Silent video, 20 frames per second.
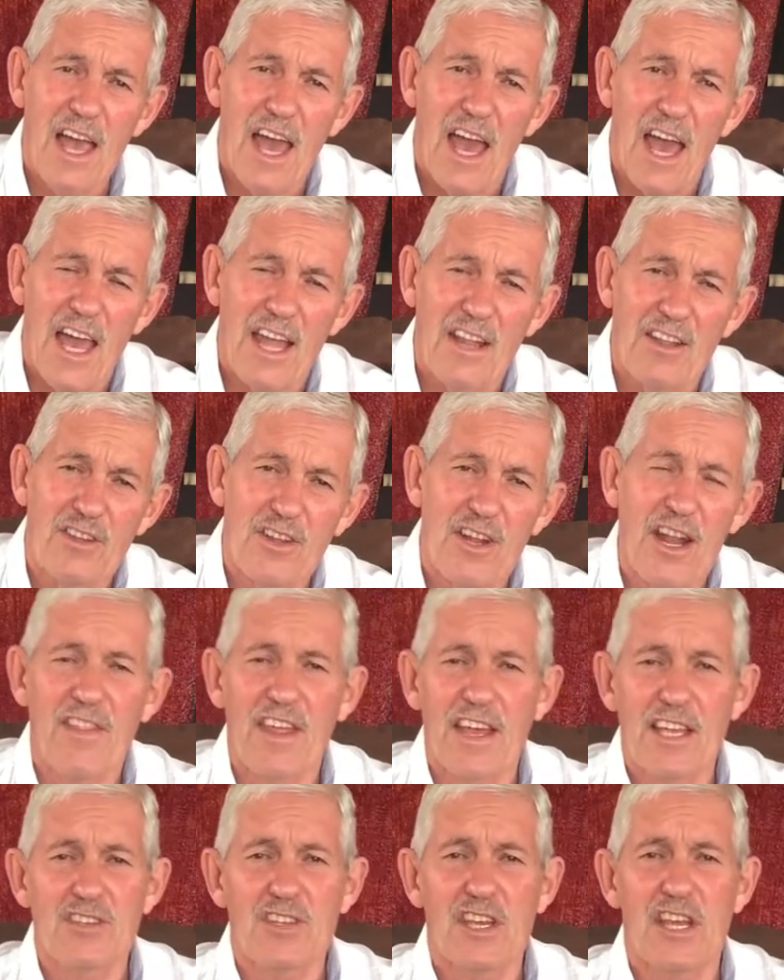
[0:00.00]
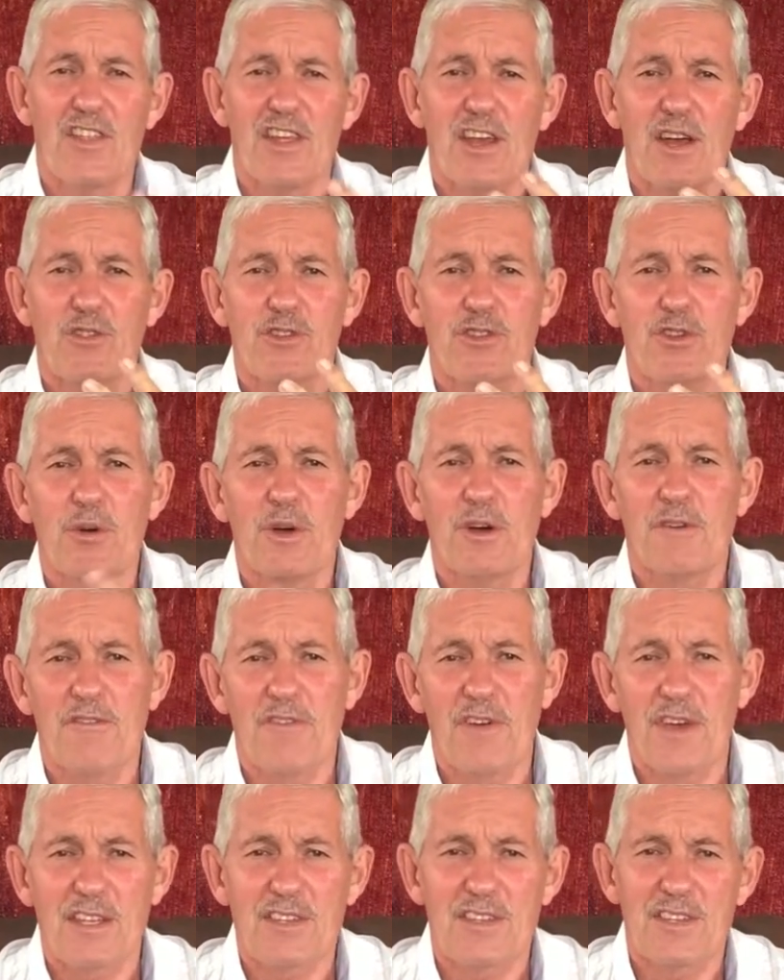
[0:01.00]
And you know, they said there are two
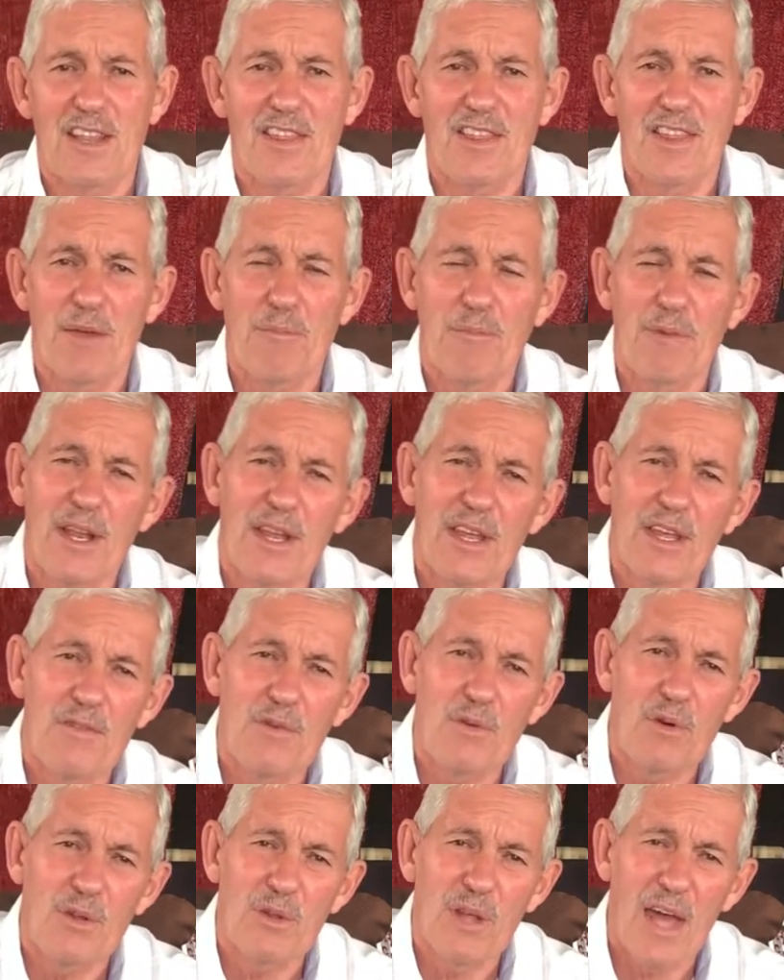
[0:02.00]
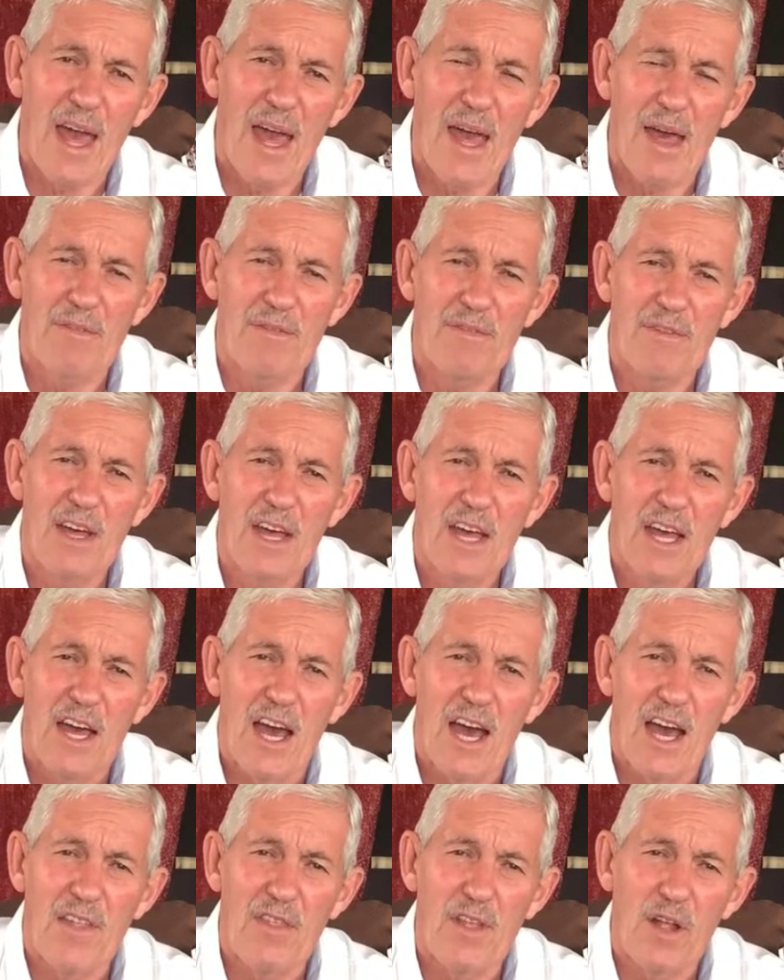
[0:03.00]
effects that they believe would have,
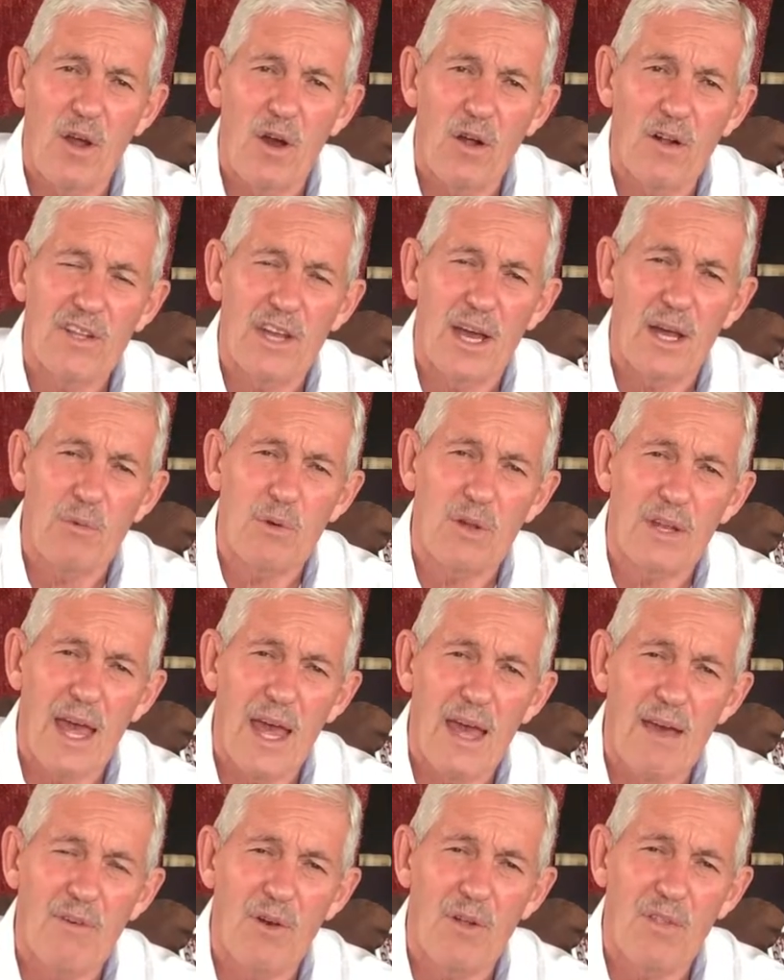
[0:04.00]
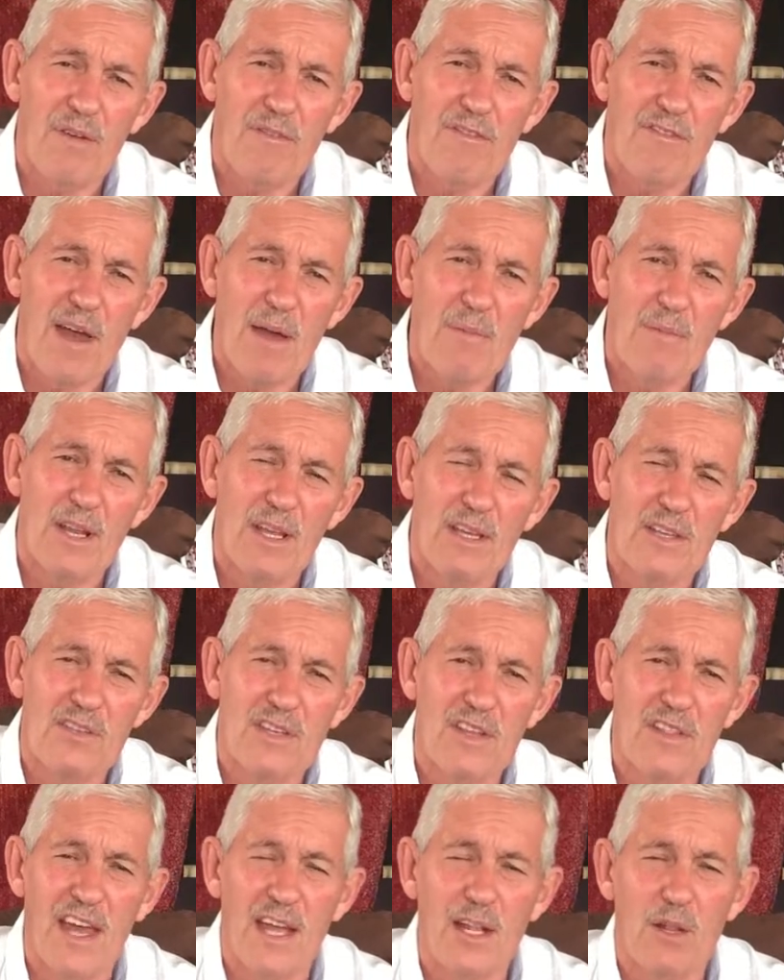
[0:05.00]
uh, the lockdown would have on the families,
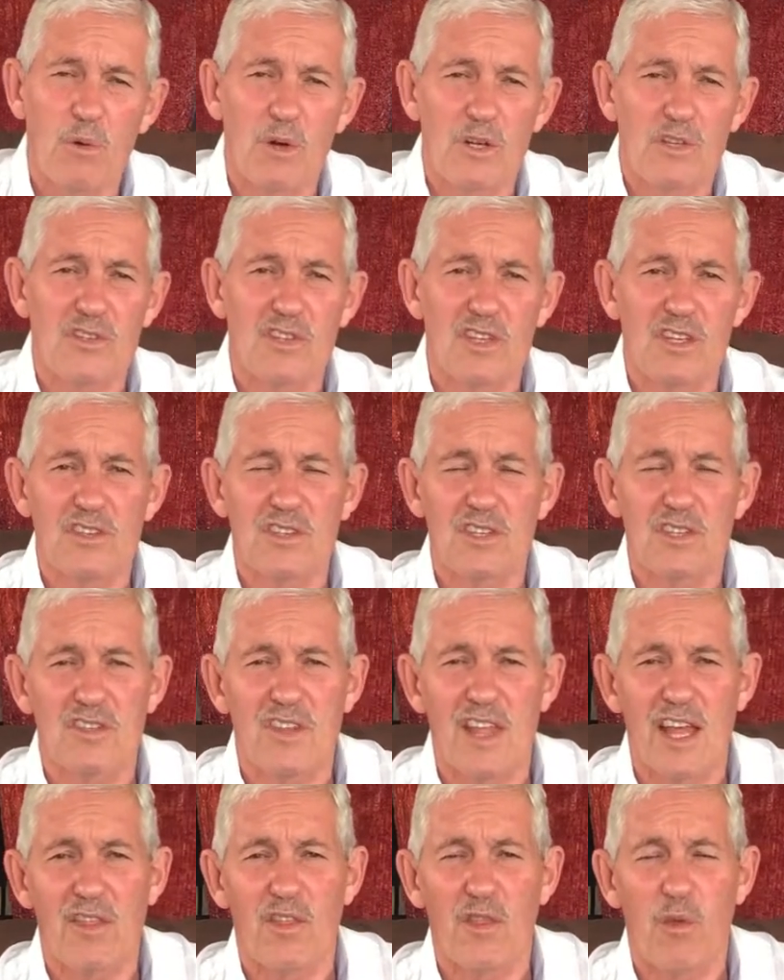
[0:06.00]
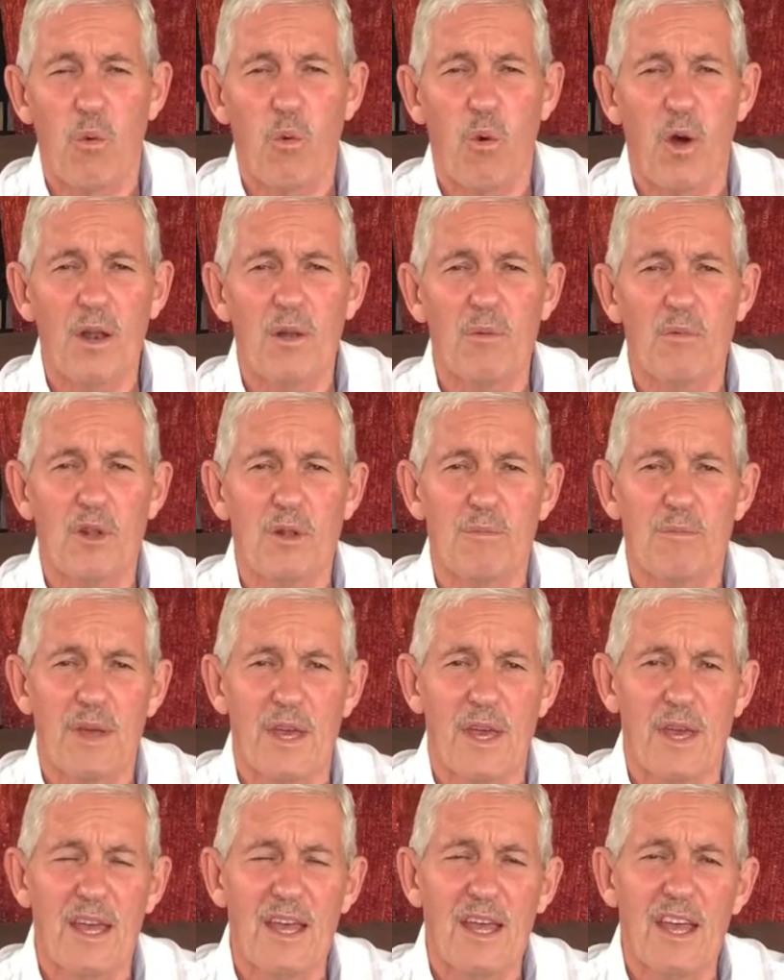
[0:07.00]
and that was this is that the one would
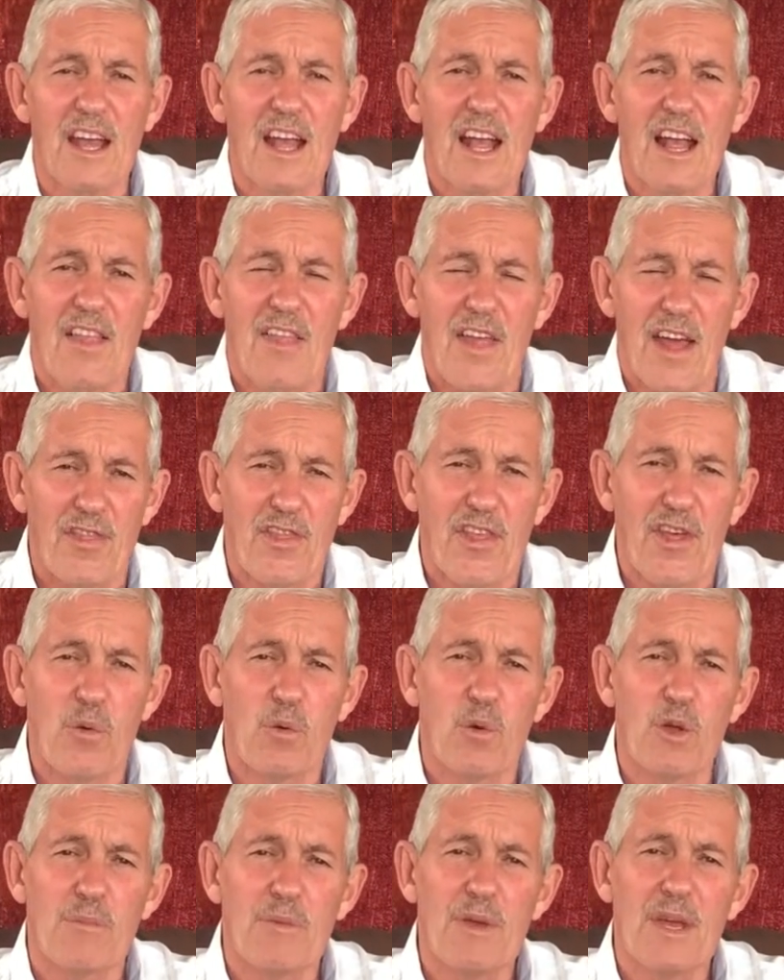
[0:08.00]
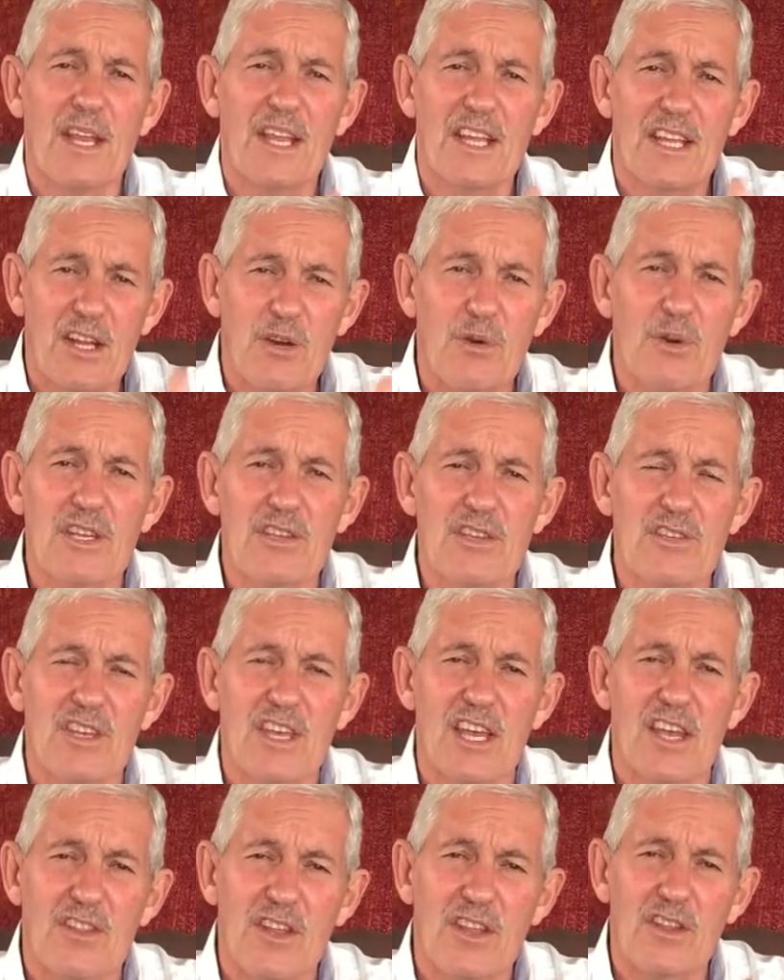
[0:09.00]
be that there would be an
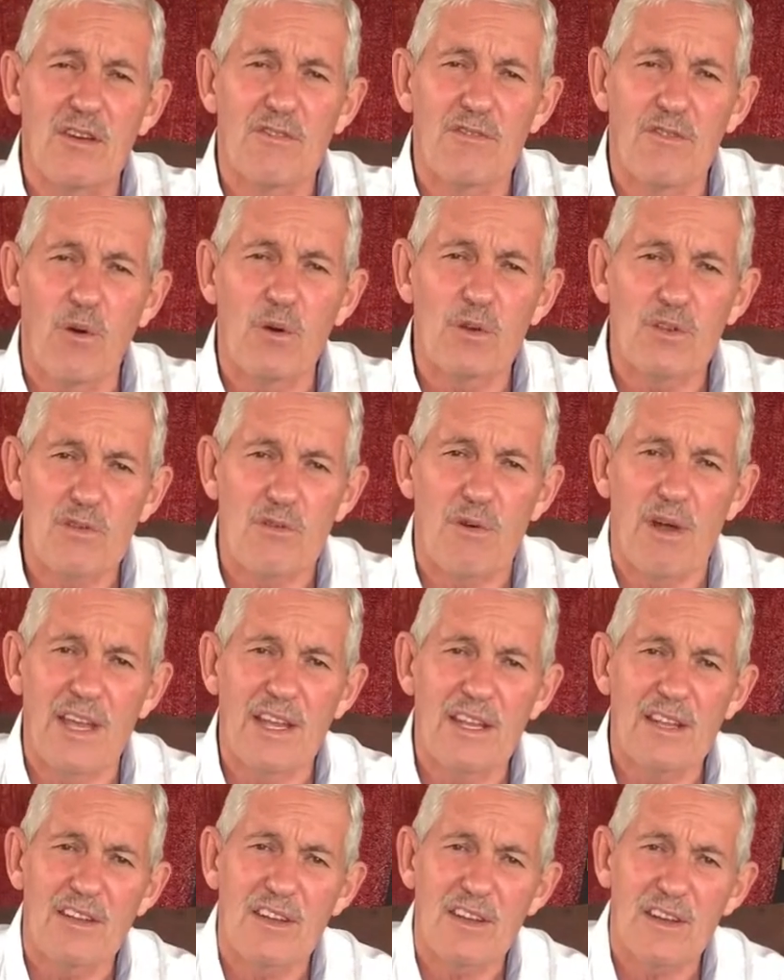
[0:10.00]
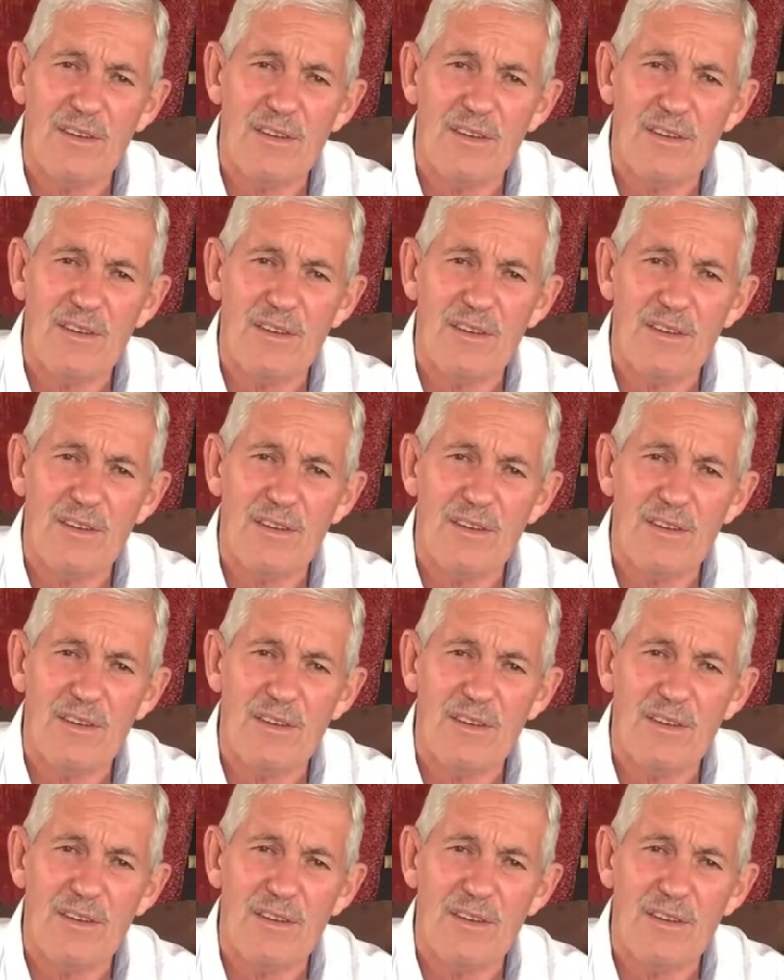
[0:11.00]
increase in the divorce rate,